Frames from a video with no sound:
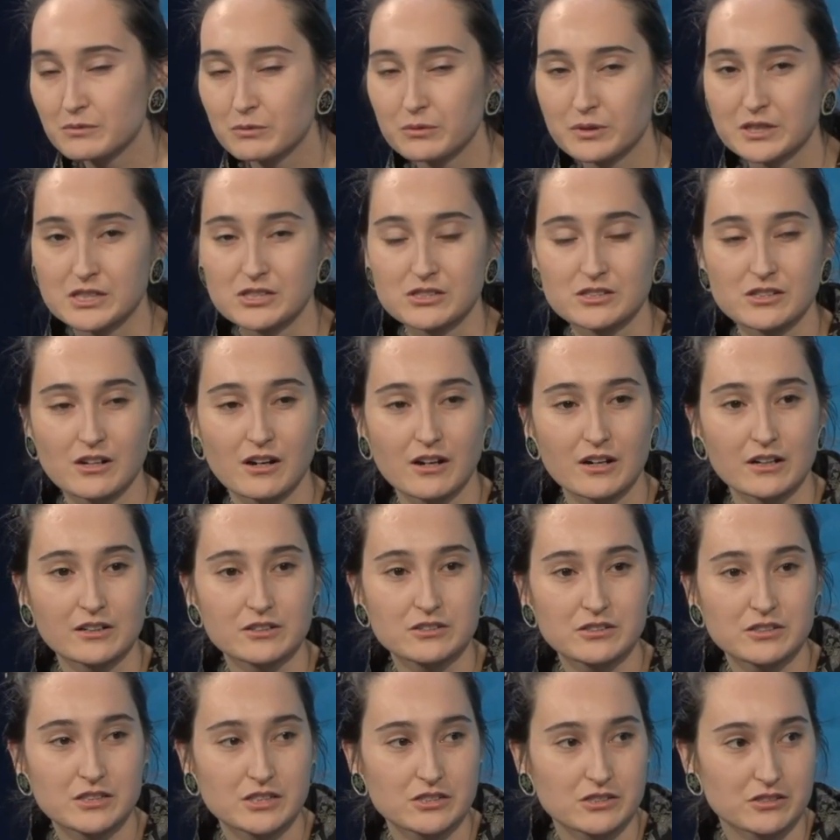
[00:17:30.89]
which our
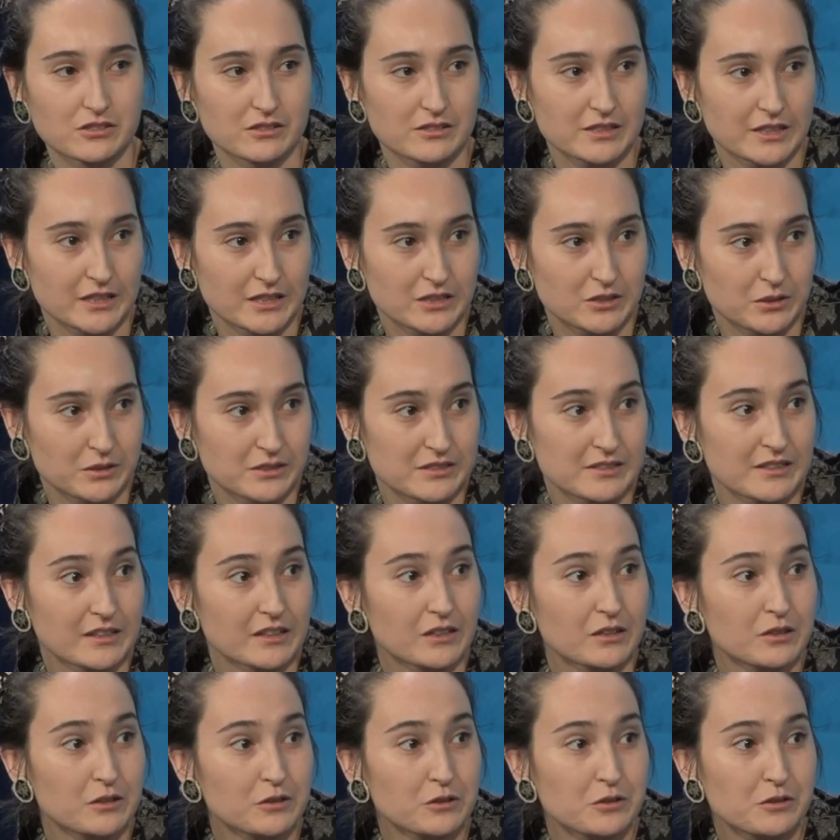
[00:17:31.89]
traditional territories
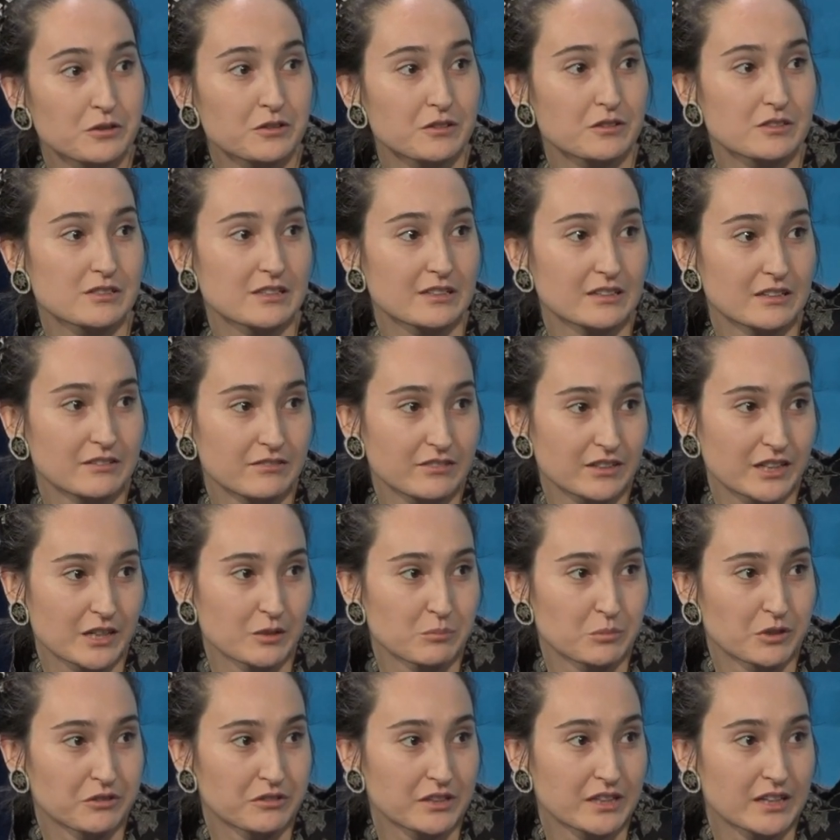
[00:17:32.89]
include significant
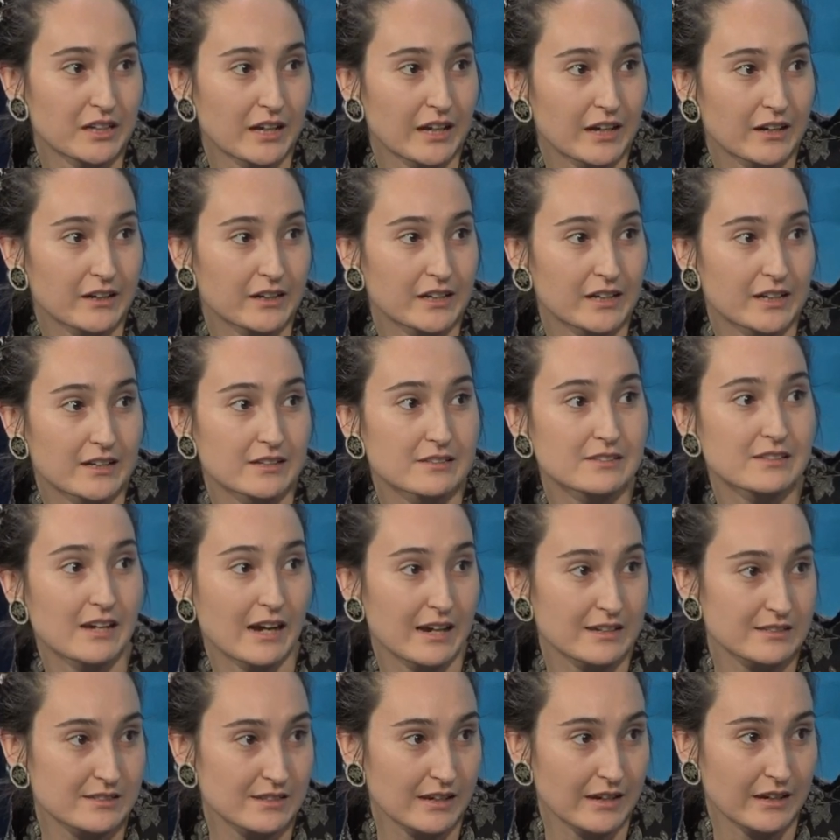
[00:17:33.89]
marine areas,
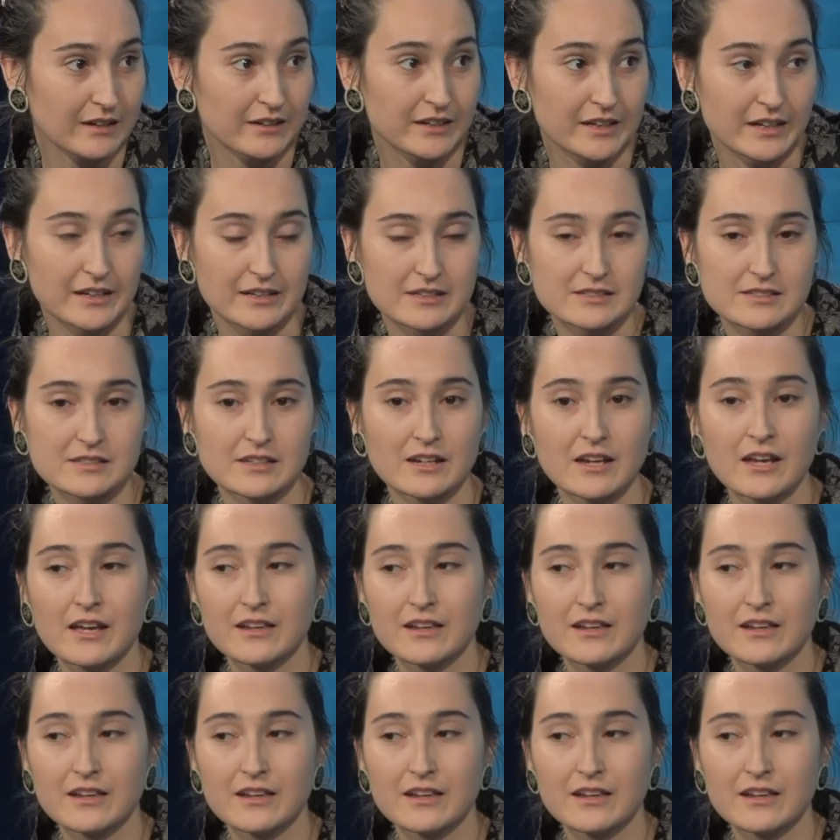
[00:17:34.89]
ice areas,